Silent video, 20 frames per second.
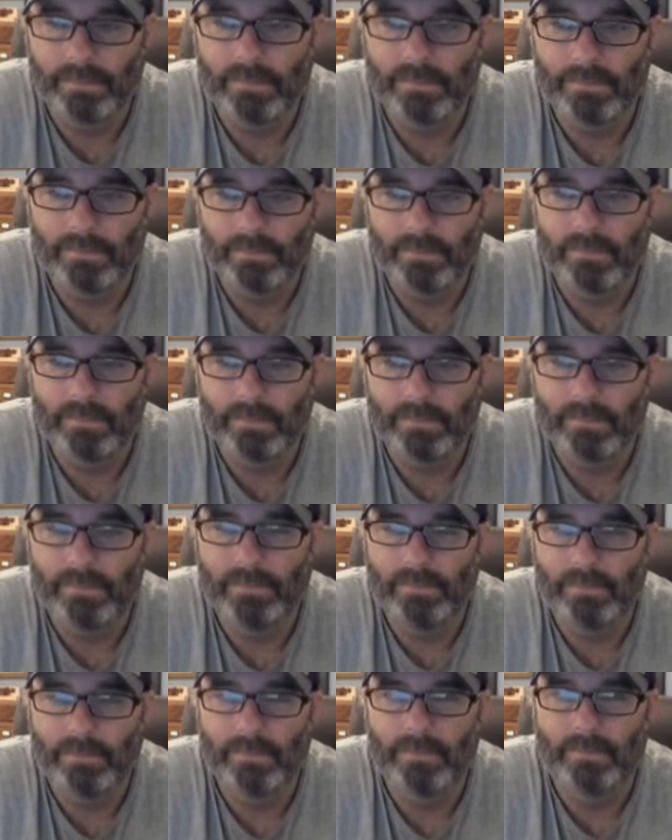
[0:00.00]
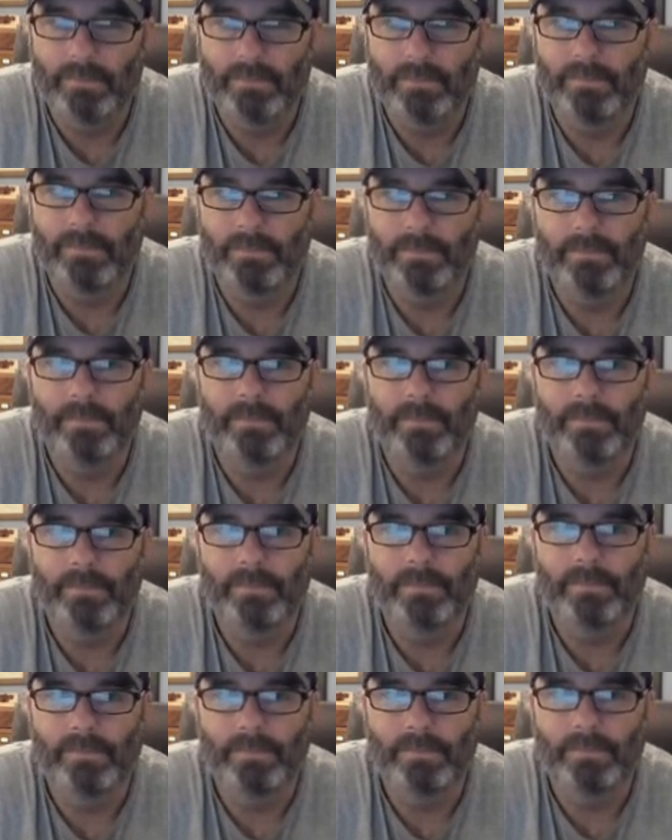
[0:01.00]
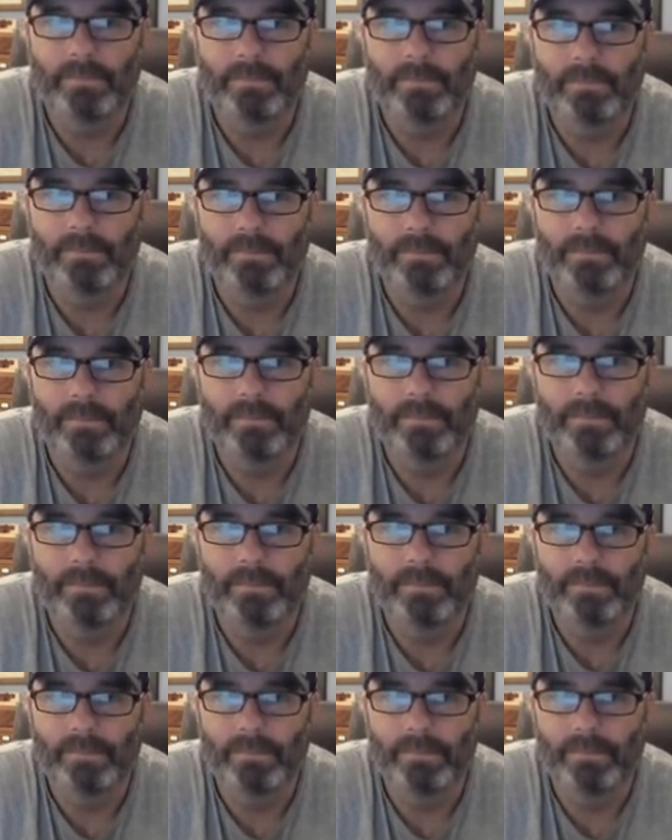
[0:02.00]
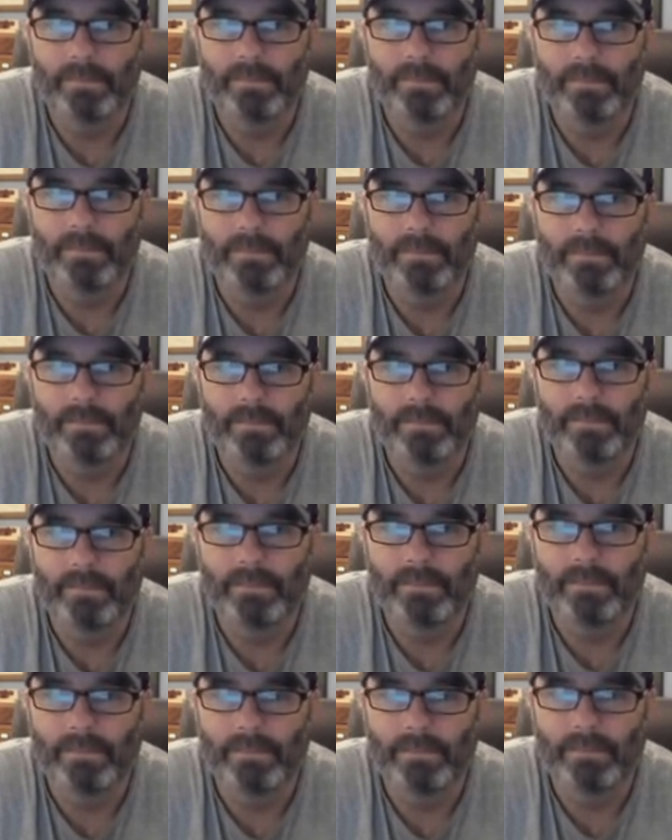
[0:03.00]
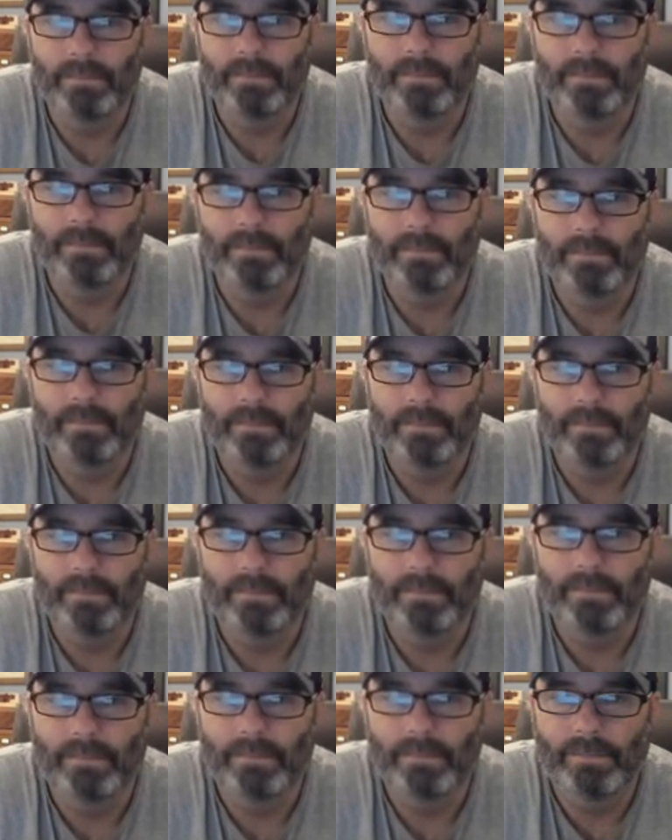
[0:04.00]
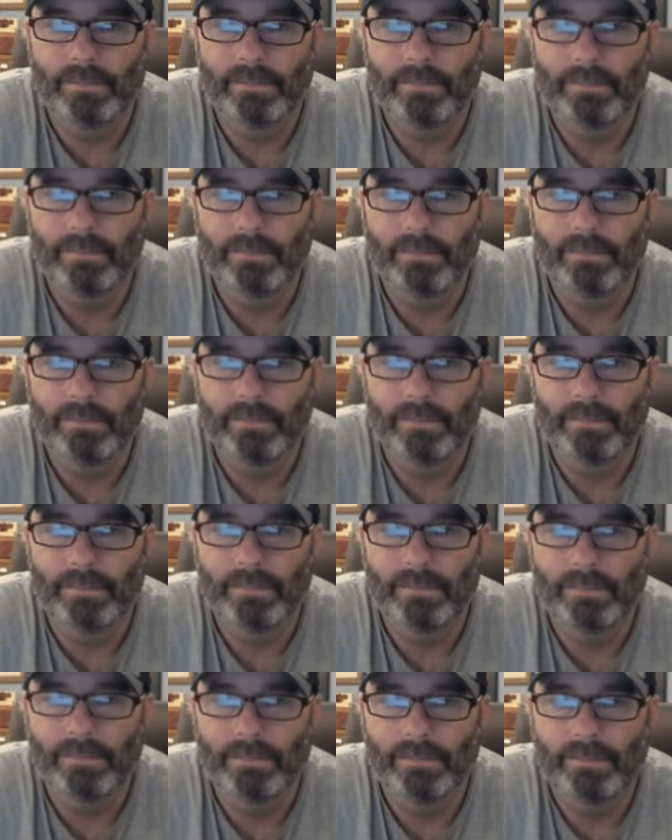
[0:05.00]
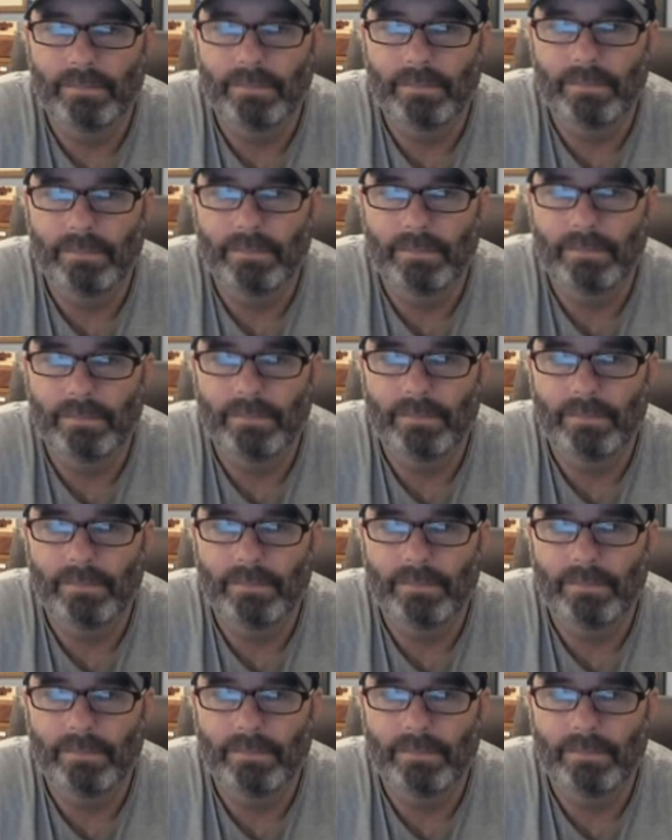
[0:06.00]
[no speech]